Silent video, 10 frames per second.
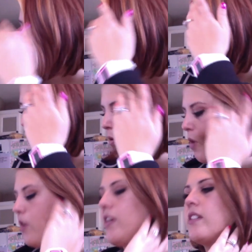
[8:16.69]
So those were the
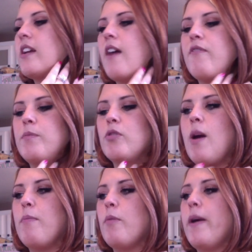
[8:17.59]
only things I got from
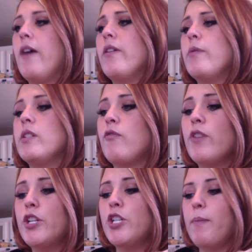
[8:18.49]
ScrapbookPal, and it was
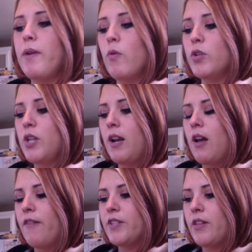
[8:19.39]
free shipping, which I
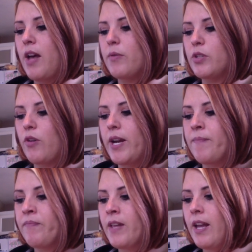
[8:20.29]
love, so that was
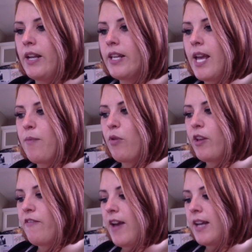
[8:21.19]
great, and it came
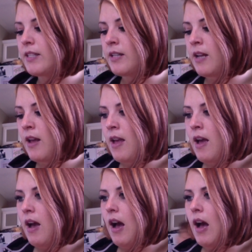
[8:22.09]
really fast.
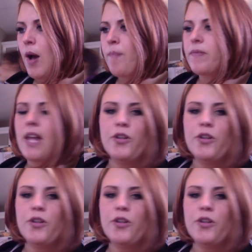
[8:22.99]
Not